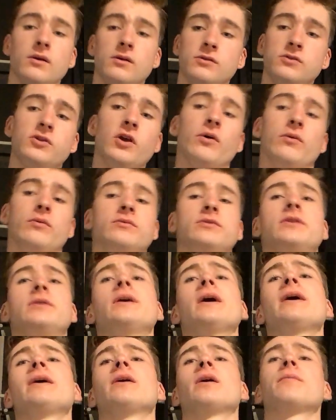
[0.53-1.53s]
So,
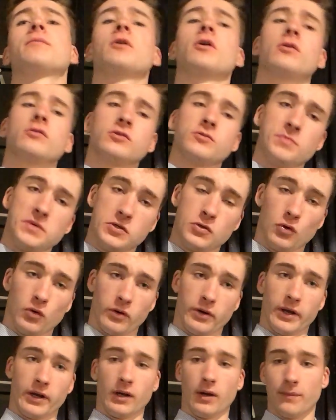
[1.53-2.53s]
today I'm going to be
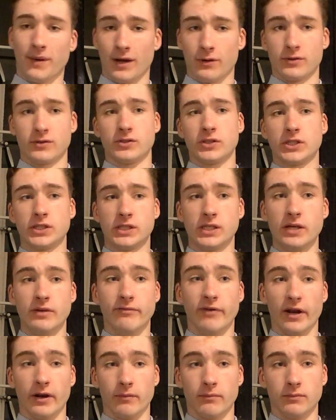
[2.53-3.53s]
talking about Sea
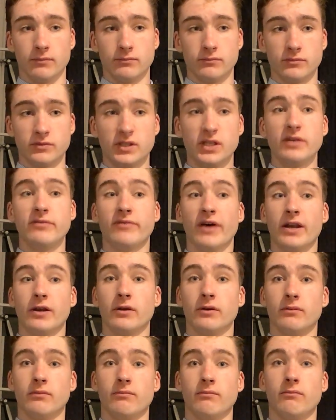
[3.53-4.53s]
Venom. Sea
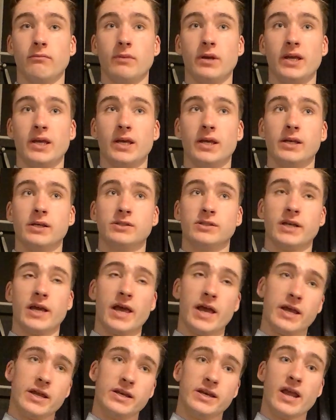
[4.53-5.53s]
Venom is
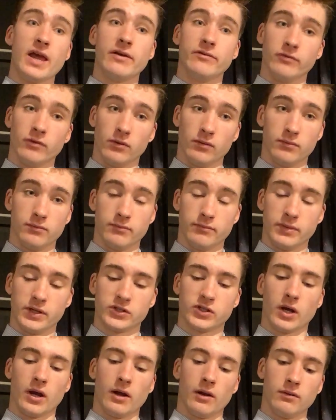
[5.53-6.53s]
a naval
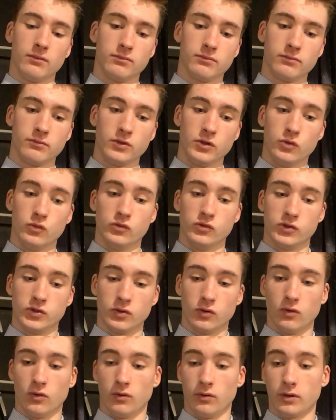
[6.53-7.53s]
missile used,
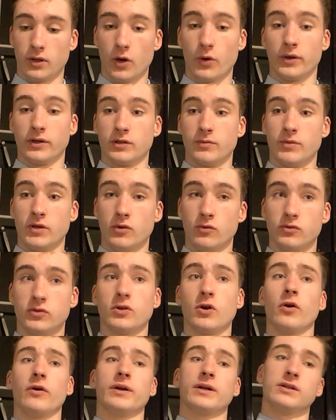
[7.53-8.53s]
or going to be used,
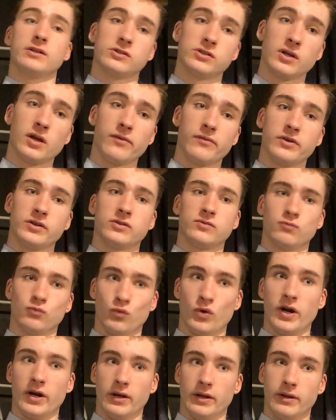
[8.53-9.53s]
going into service,
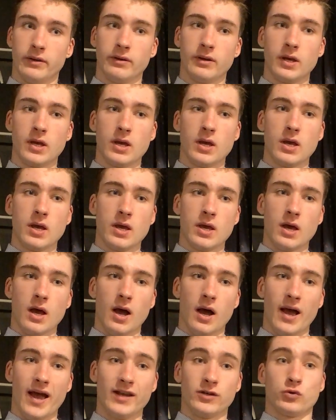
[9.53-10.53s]
really.
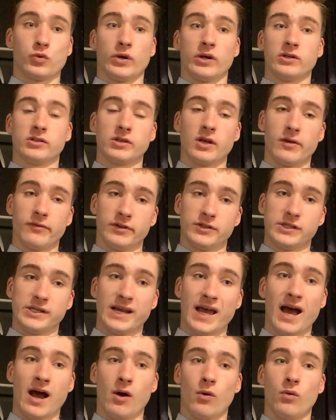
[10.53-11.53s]
Entering service
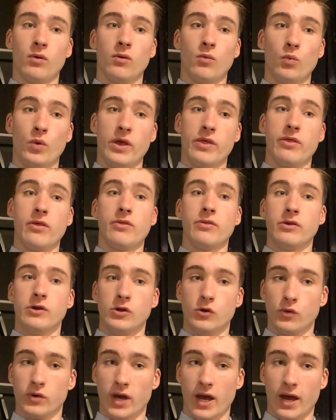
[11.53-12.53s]
now with
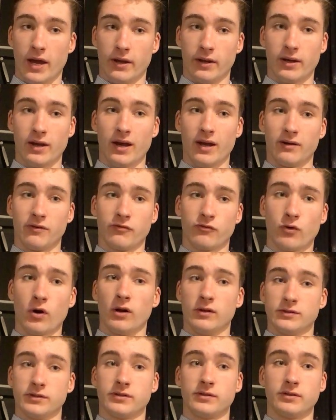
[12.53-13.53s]
the UK and
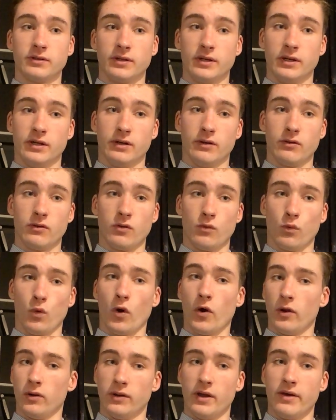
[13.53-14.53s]
France in the
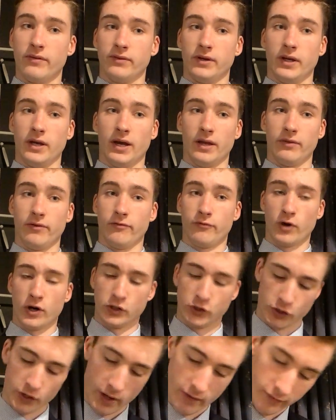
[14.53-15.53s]
Royal Navy and the
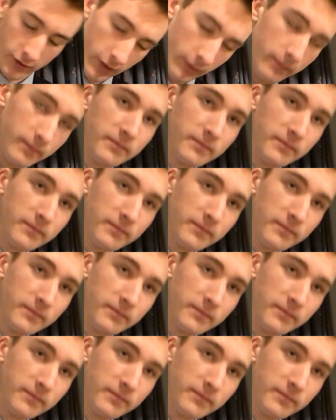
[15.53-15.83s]
French Navy.